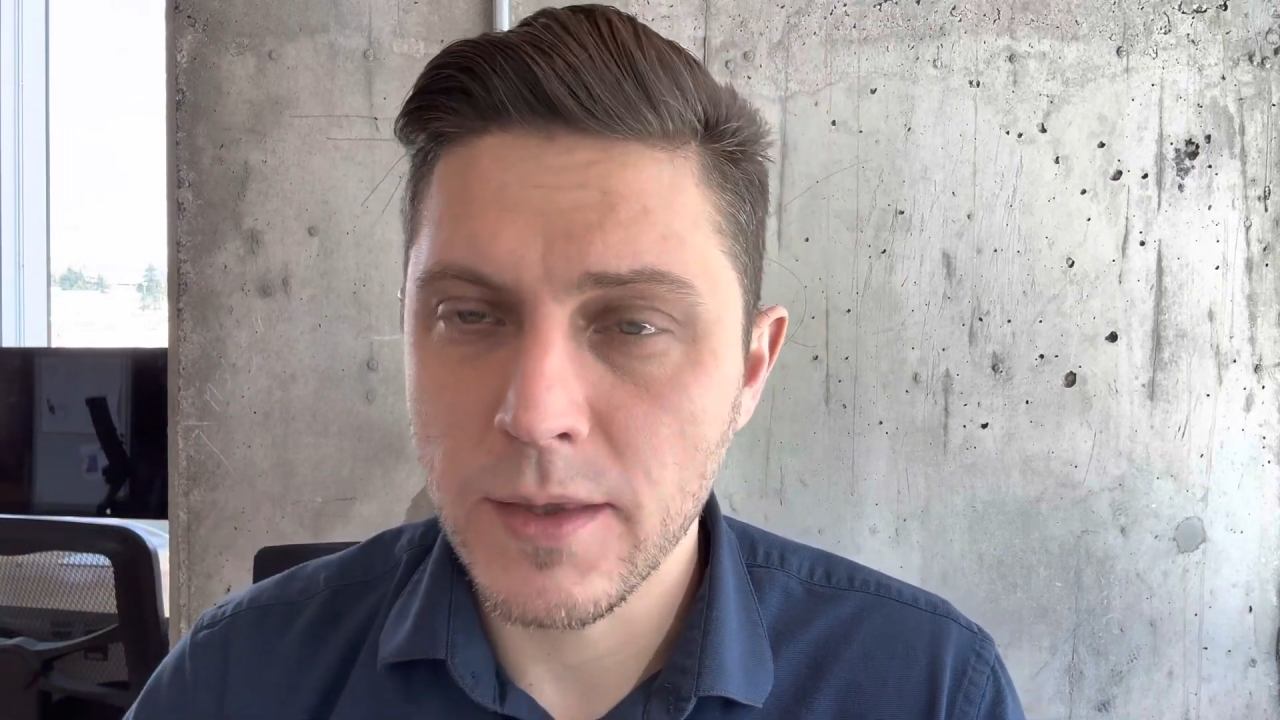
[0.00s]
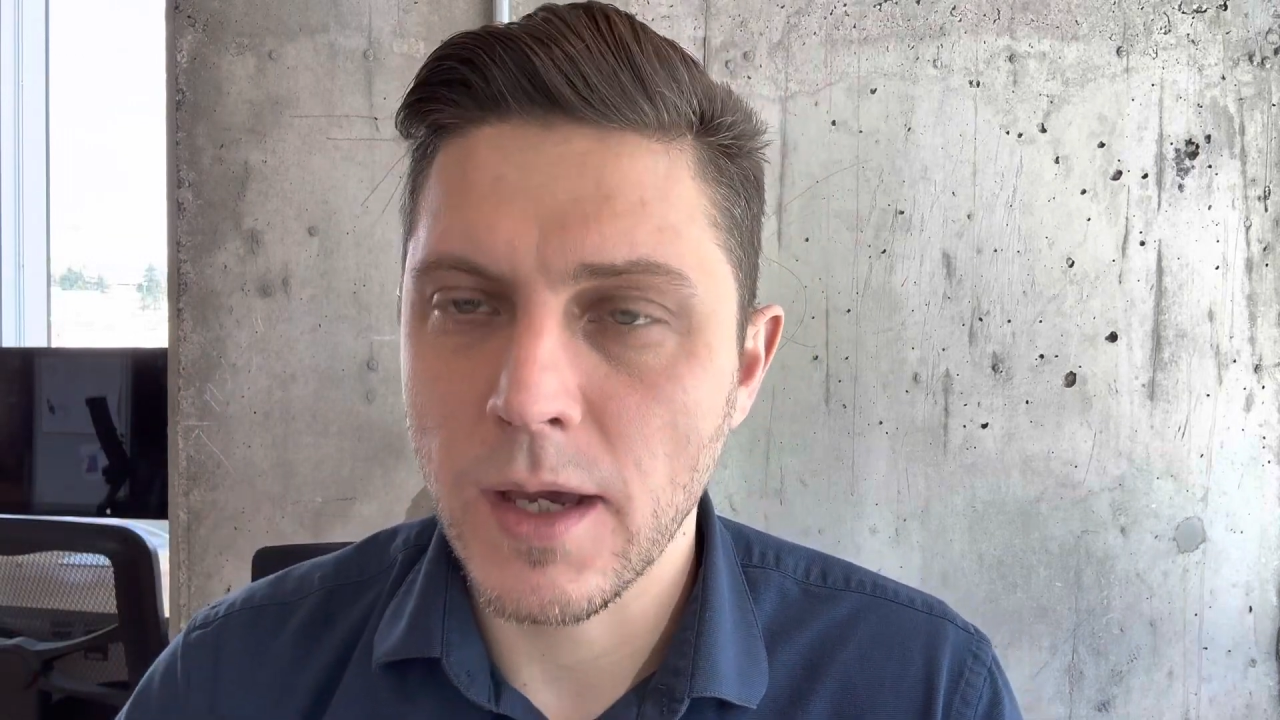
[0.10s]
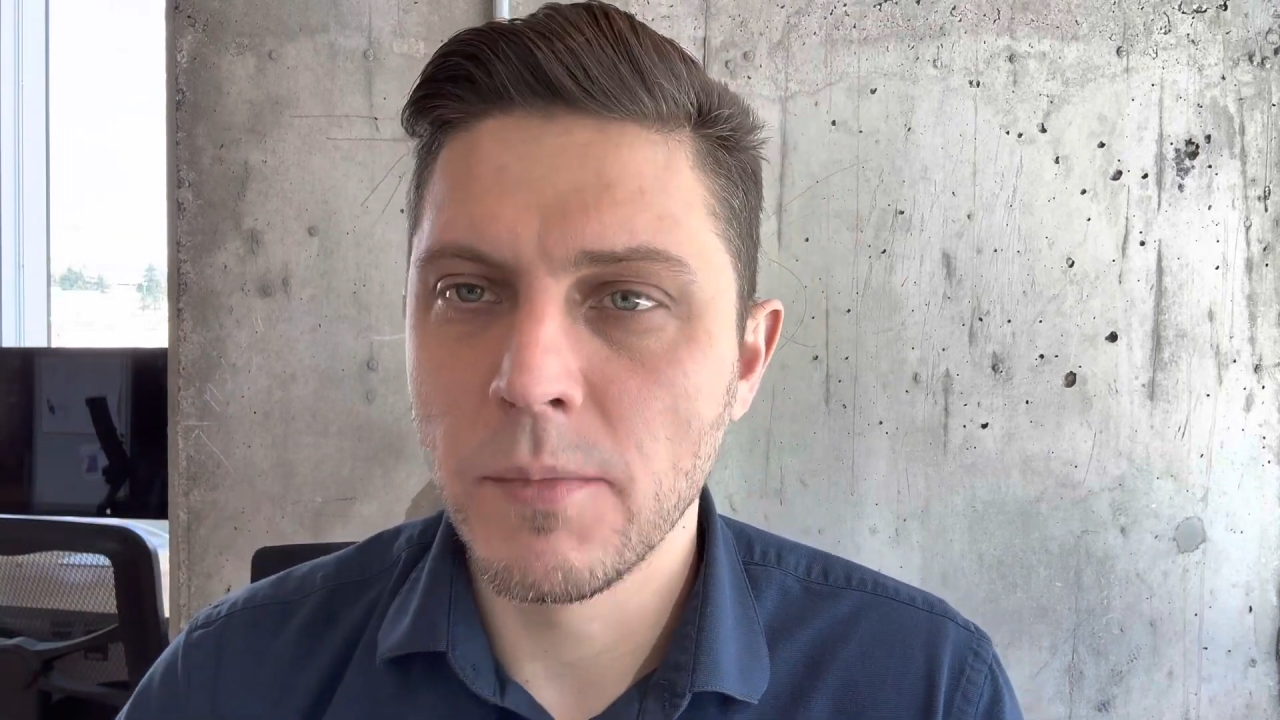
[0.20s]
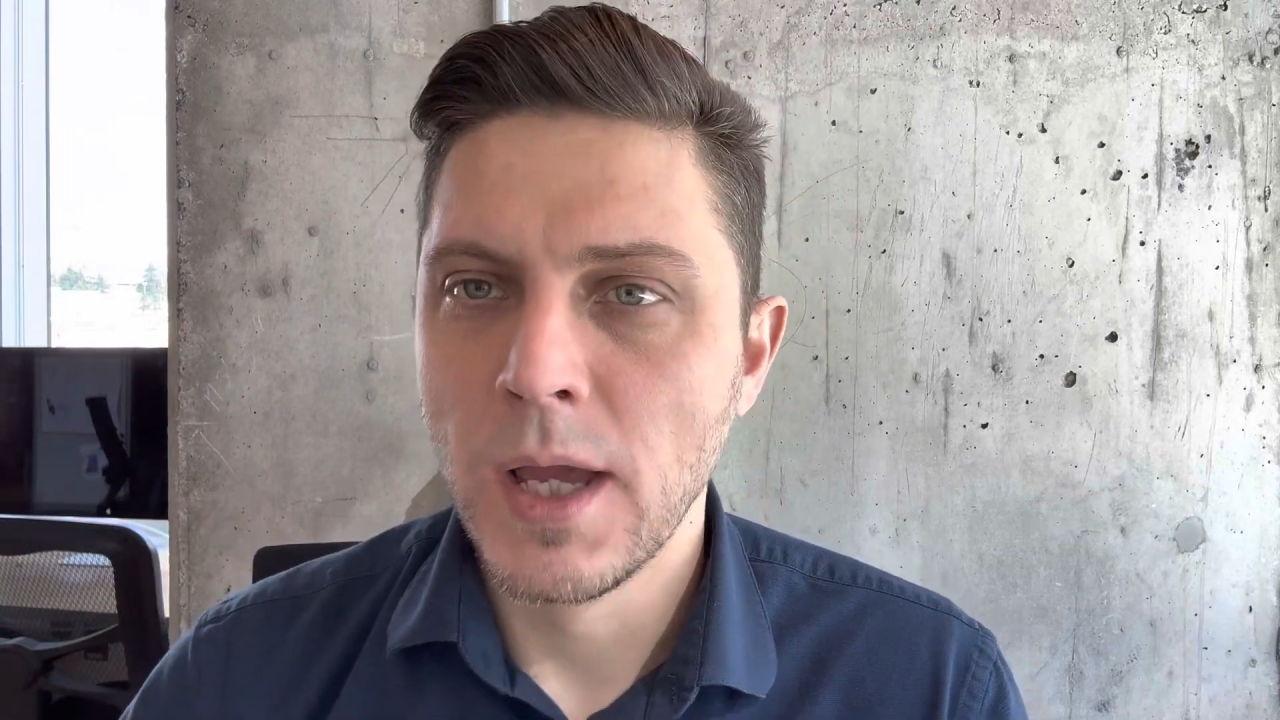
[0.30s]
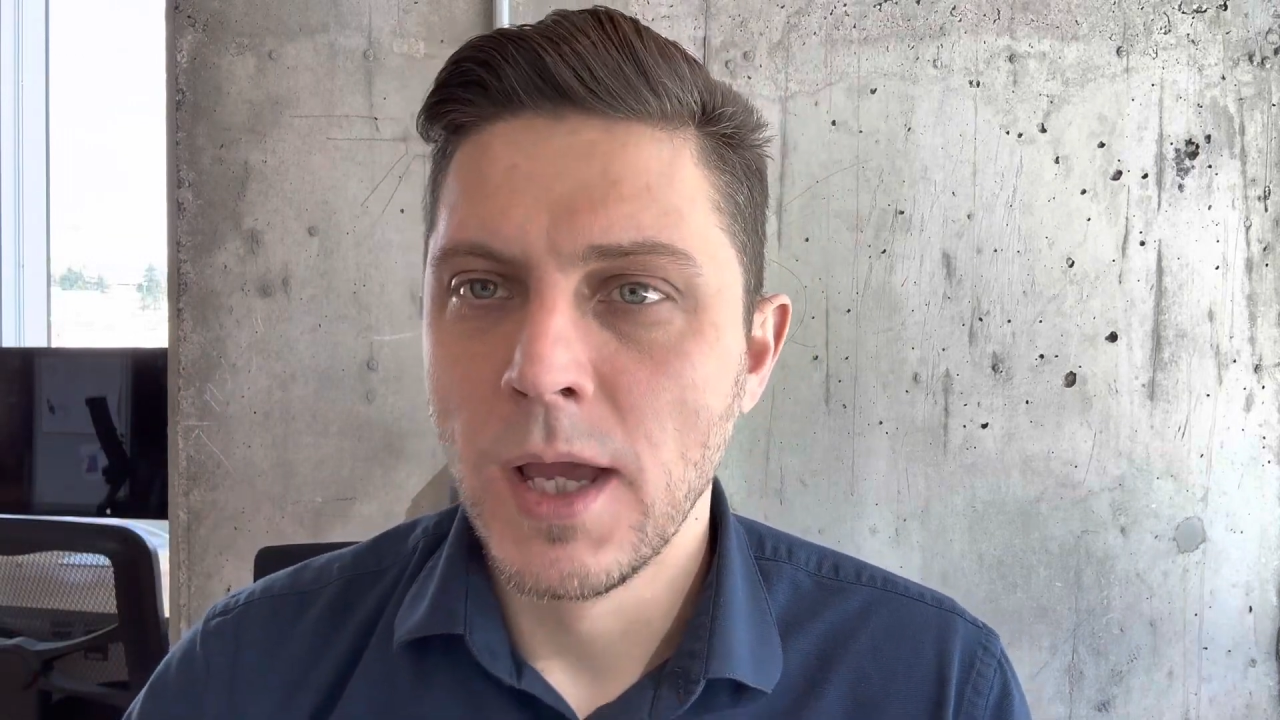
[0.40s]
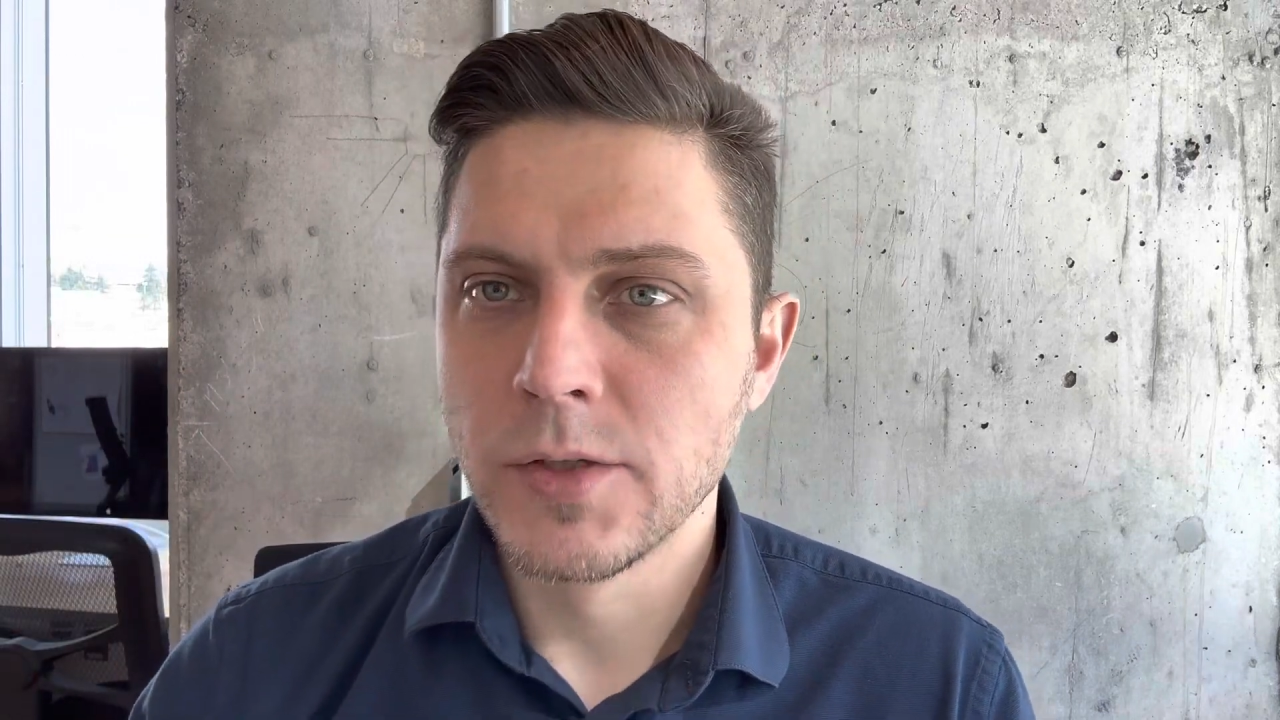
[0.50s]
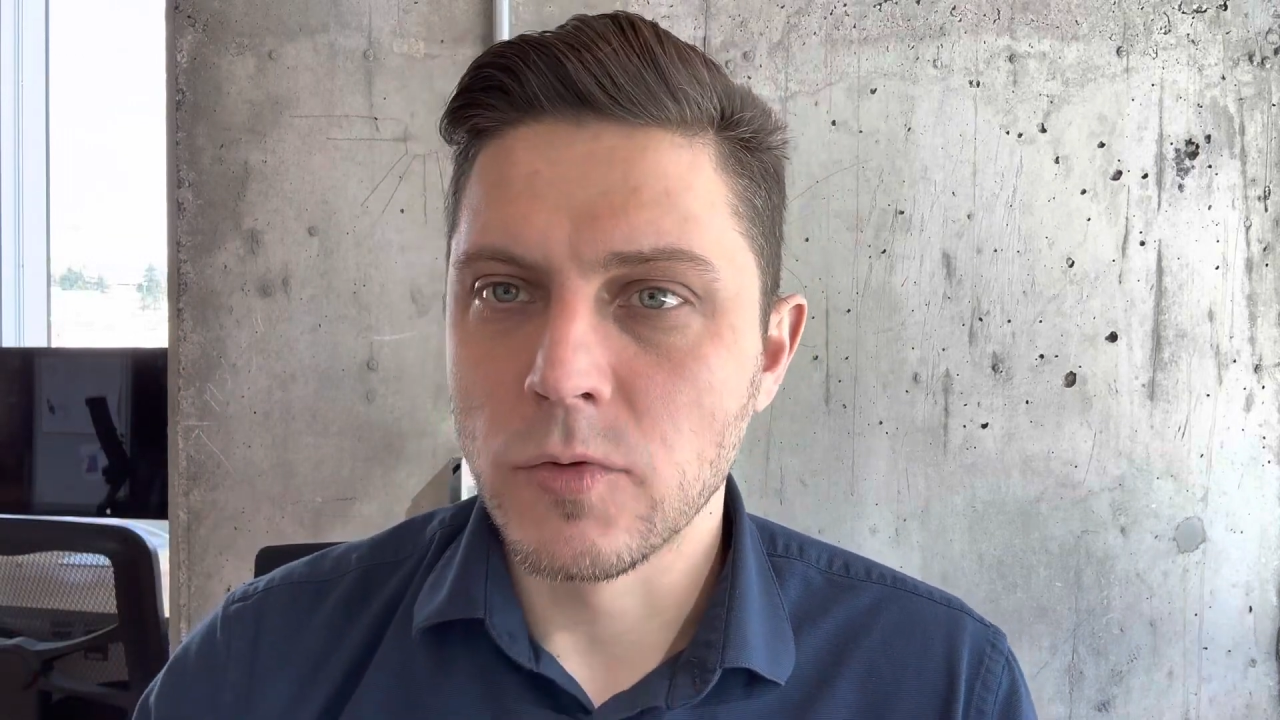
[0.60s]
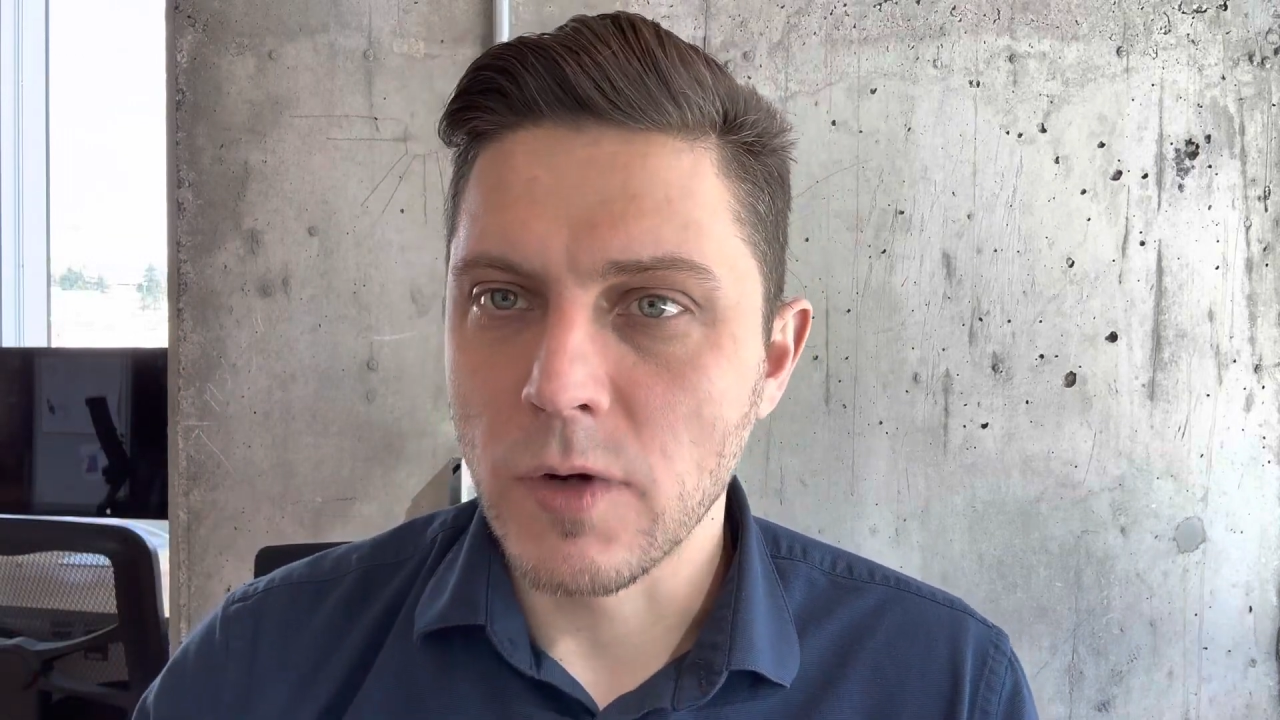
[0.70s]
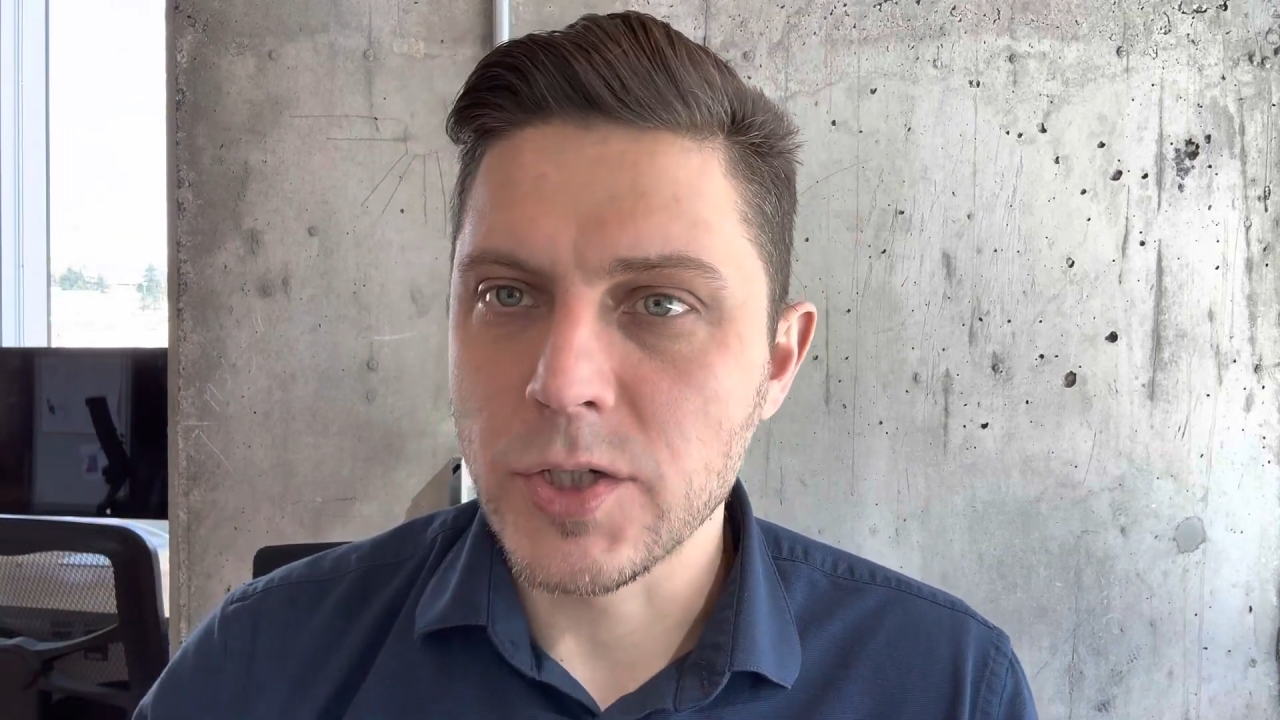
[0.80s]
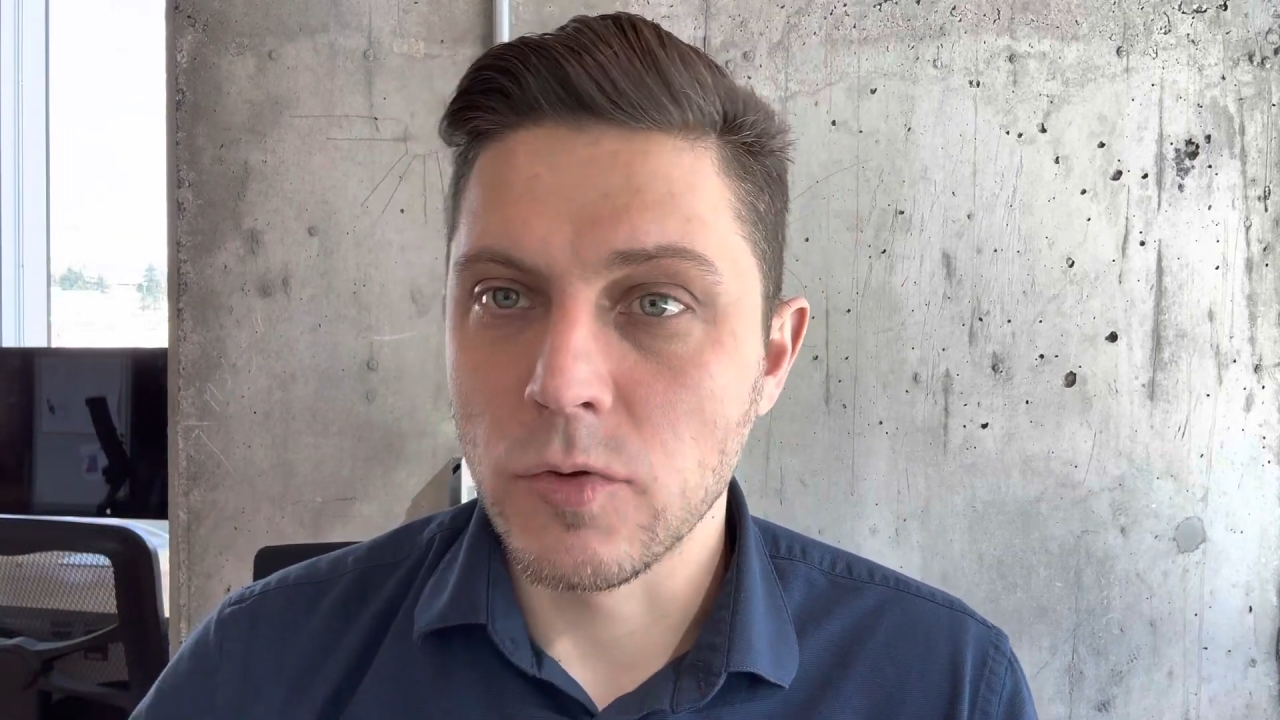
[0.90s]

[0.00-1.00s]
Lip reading: them. So Russia